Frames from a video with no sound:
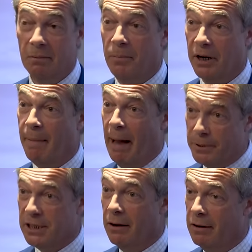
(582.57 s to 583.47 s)
but I'm
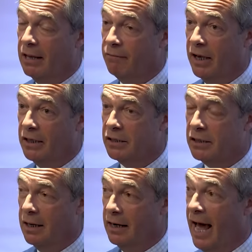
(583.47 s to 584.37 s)
absolutely convinced
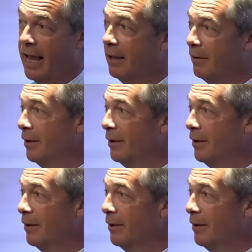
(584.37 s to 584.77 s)
that, and hey,